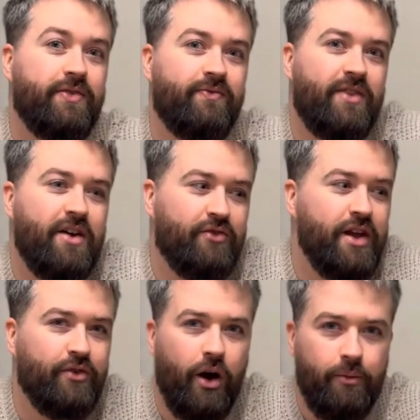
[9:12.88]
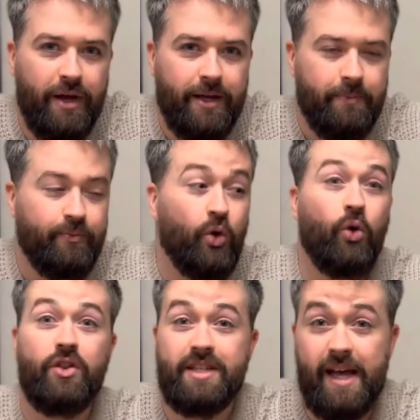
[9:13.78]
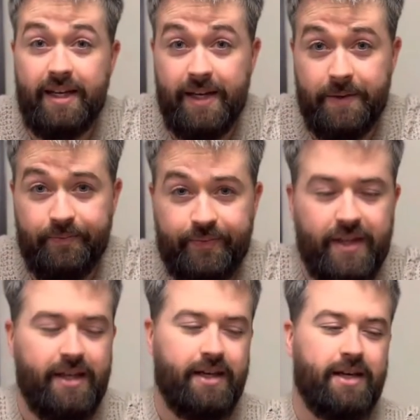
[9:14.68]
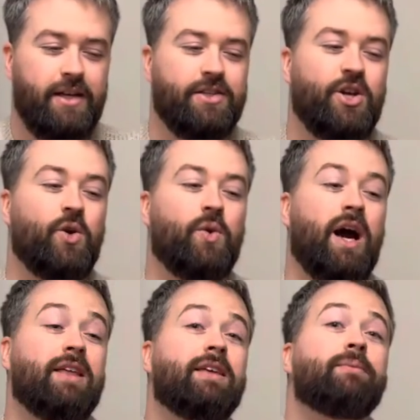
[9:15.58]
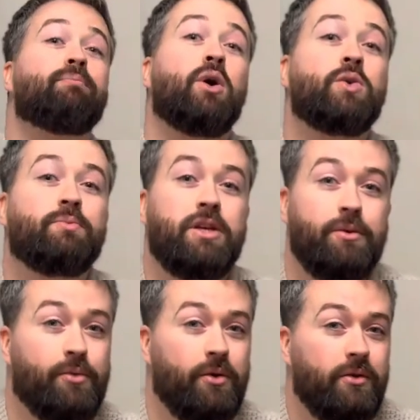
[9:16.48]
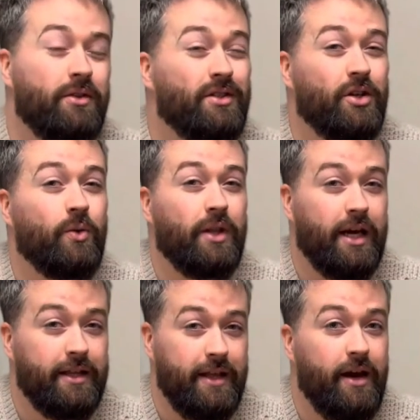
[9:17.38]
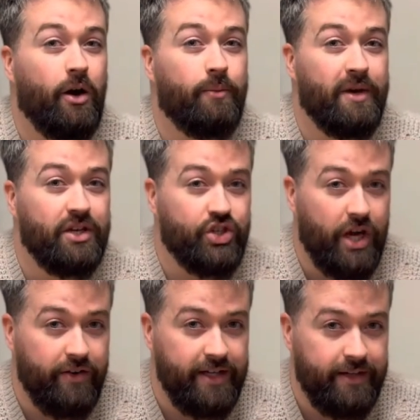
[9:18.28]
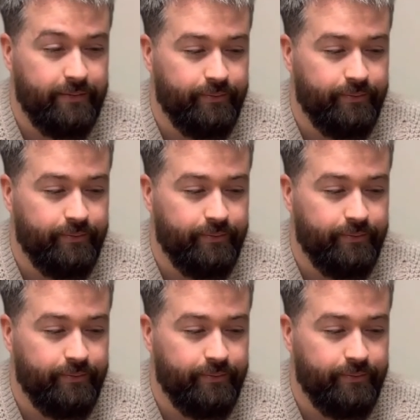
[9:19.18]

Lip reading: their favourite Ardbeg, or the 10-year. So I think most people don't like their Ardbeg sherried.